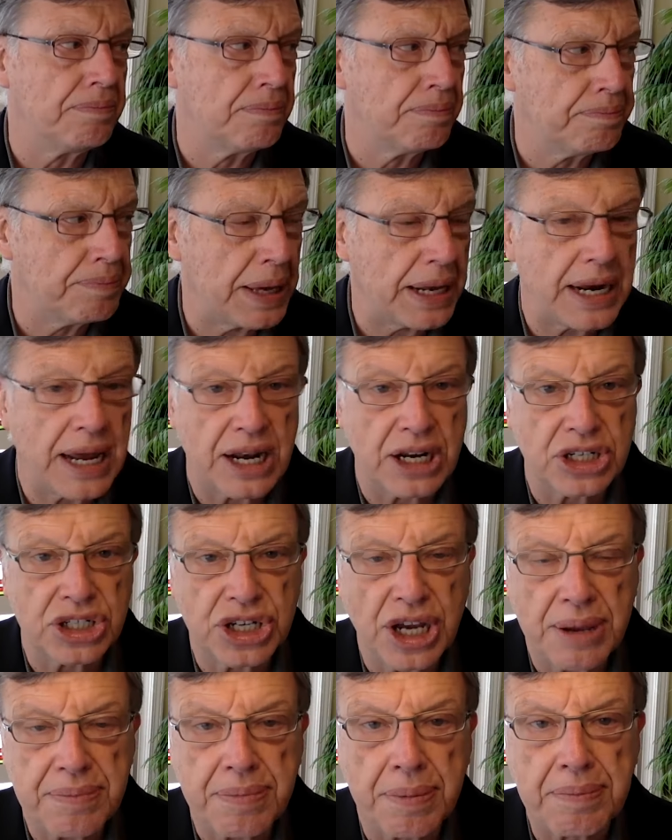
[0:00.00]
bent out of
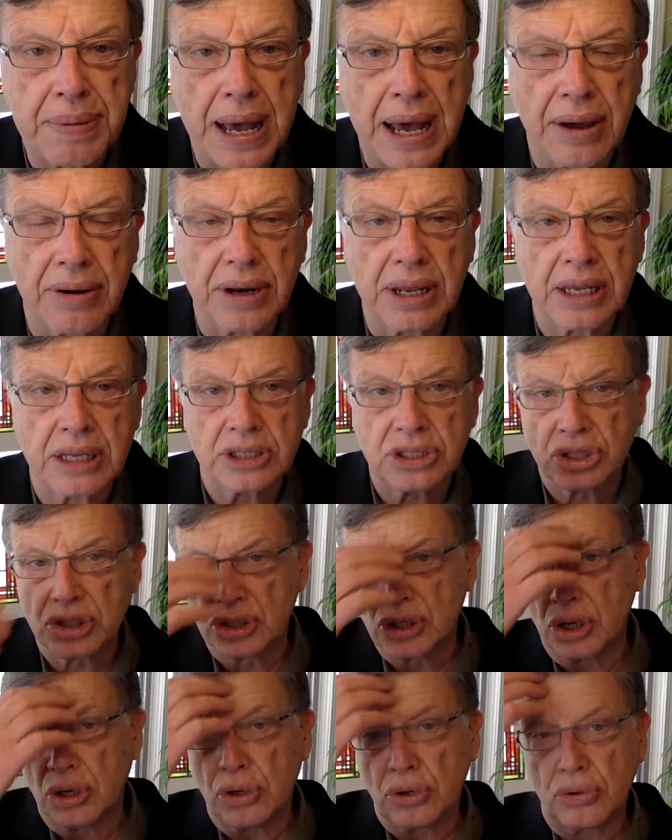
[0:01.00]
shape about is
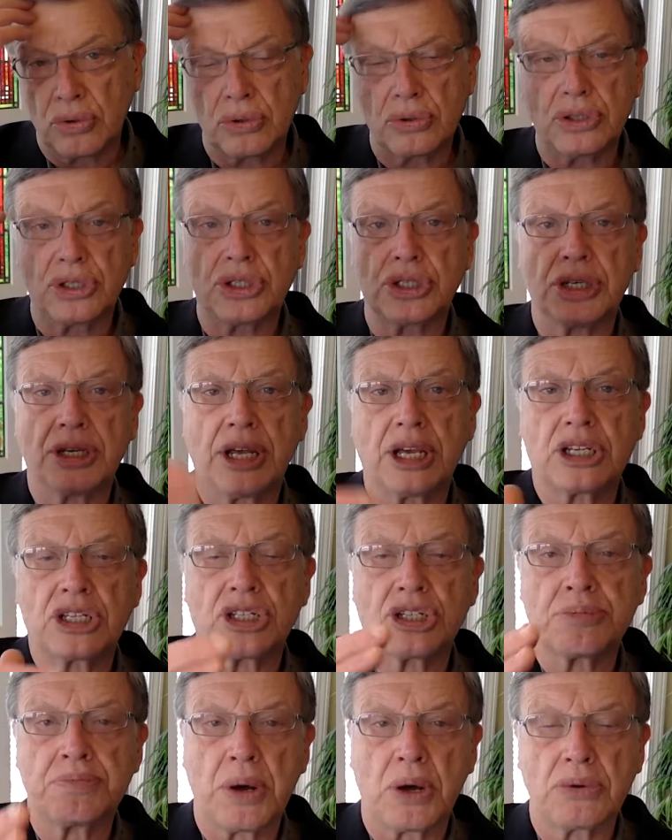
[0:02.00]
Doge
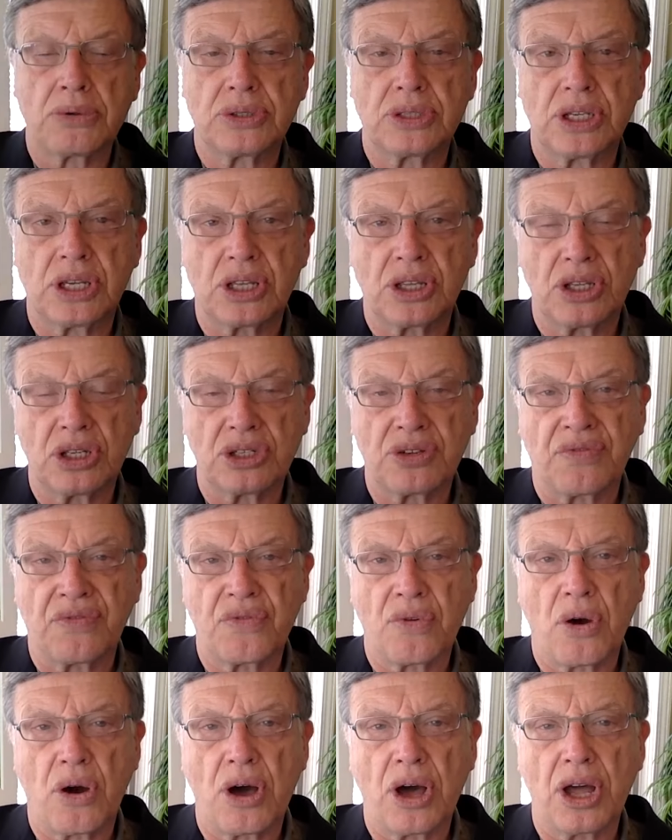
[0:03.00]
exposing this
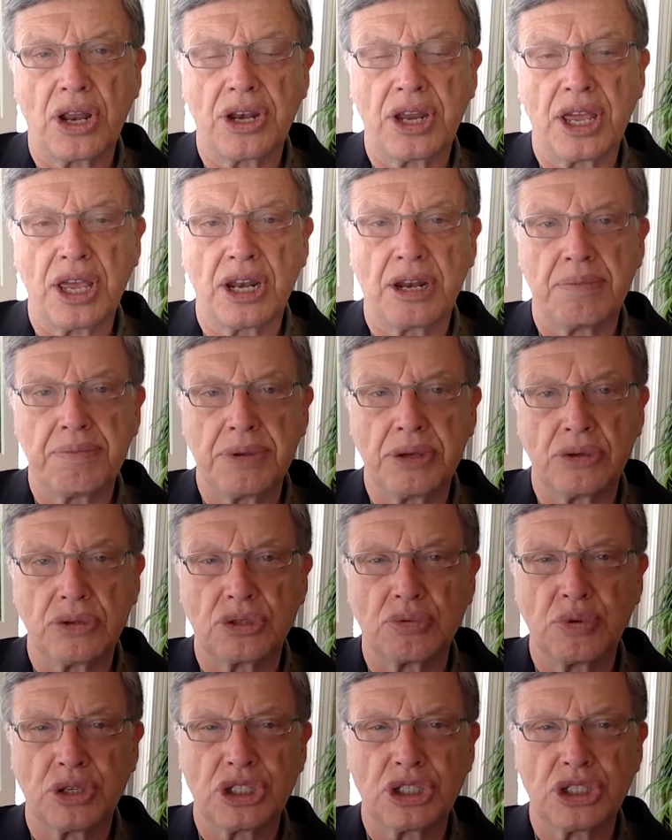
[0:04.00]
fraud and abuse,